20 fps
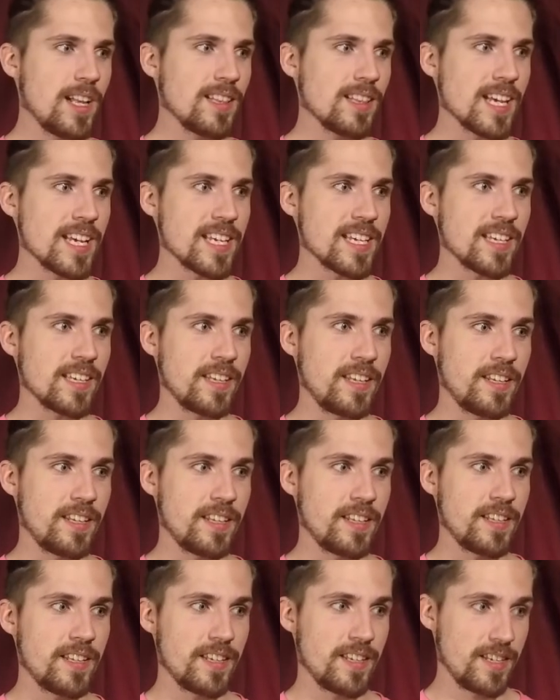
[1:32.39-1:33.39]
Like,
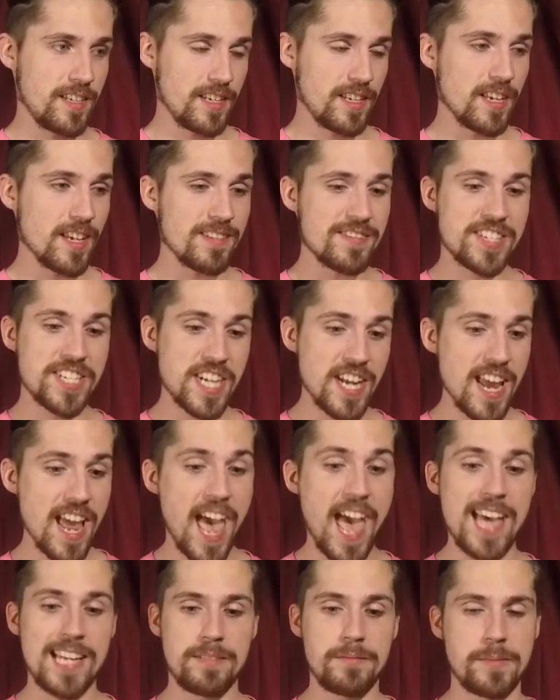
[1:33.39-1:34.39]
if she
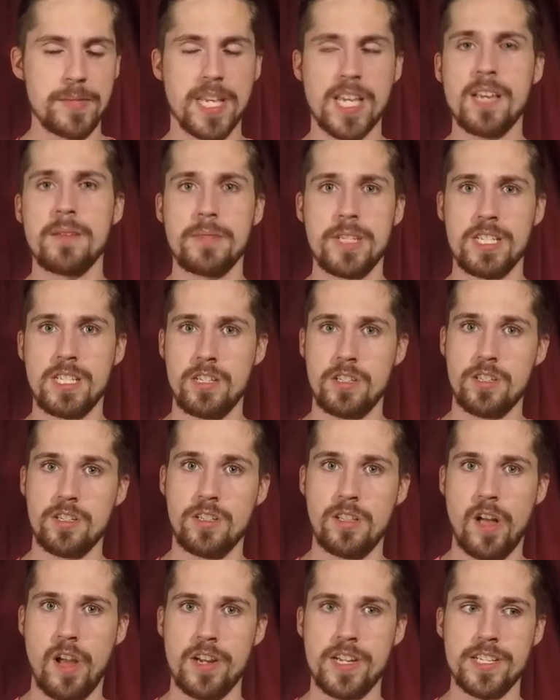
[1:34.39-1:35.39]
hadn't become a
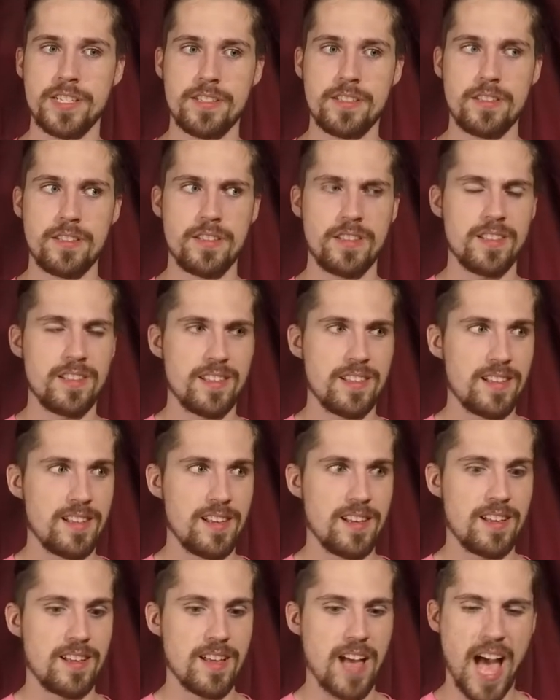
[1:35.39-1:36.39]
digital artist,
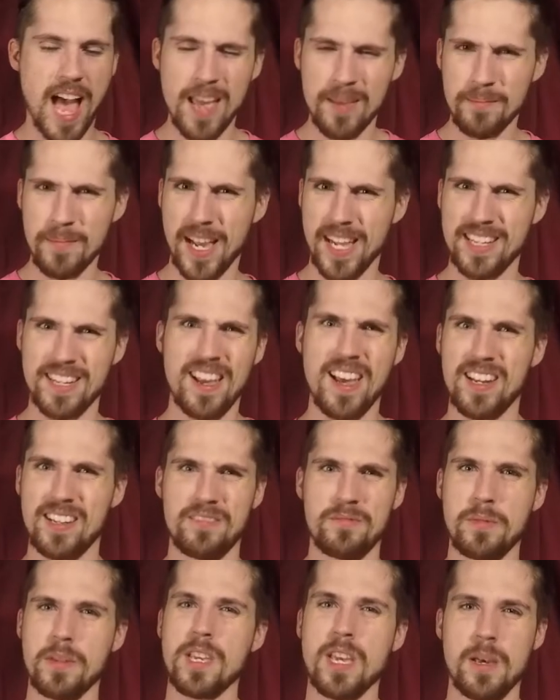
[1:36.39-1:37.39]
I might not
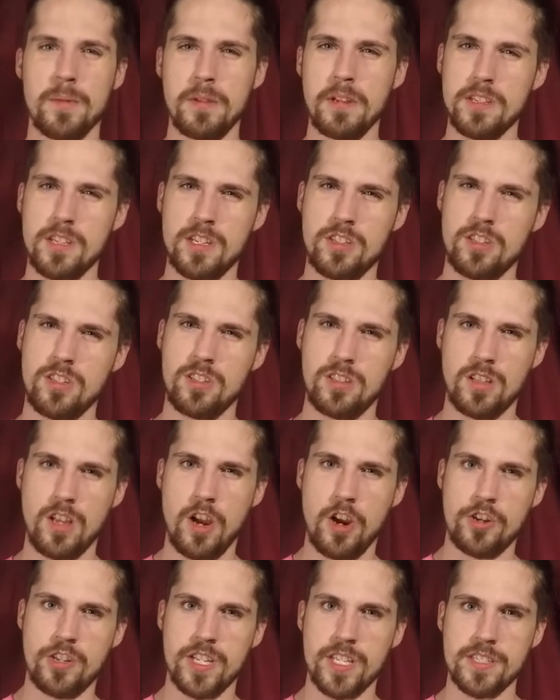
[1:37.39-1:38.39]
have become a digital
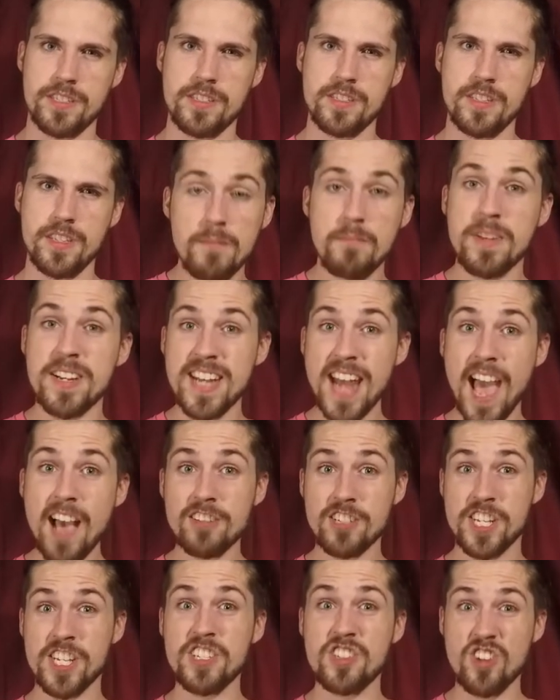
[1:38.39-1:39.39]
artist. But now
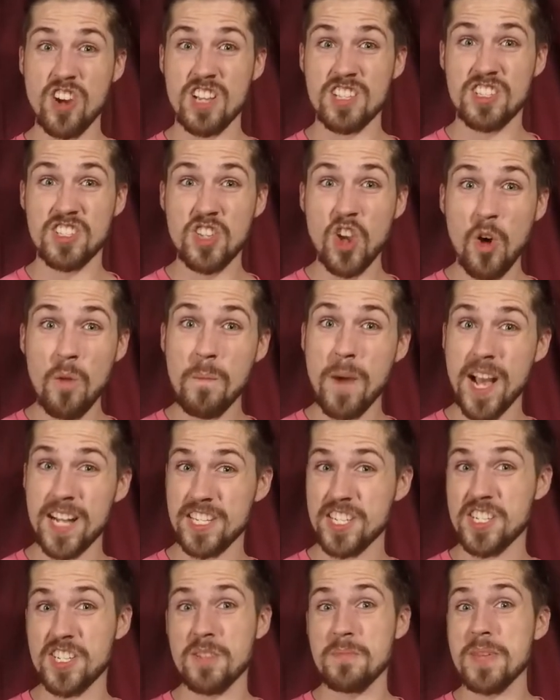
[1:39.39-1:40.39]
she draws so
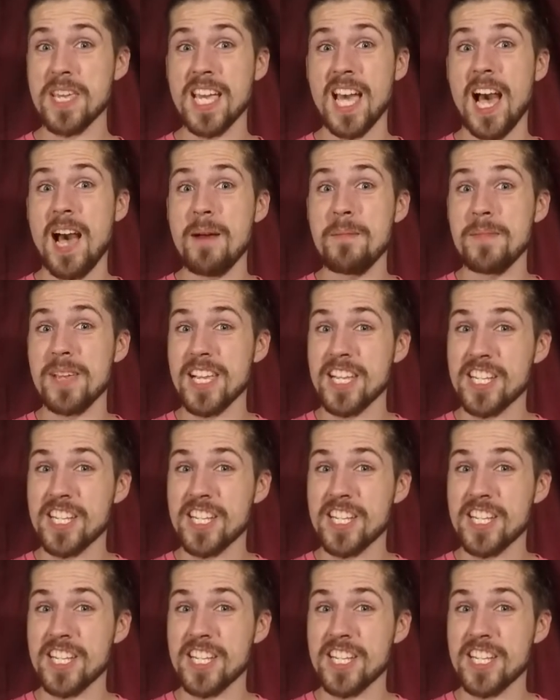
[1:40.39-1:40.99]
much to become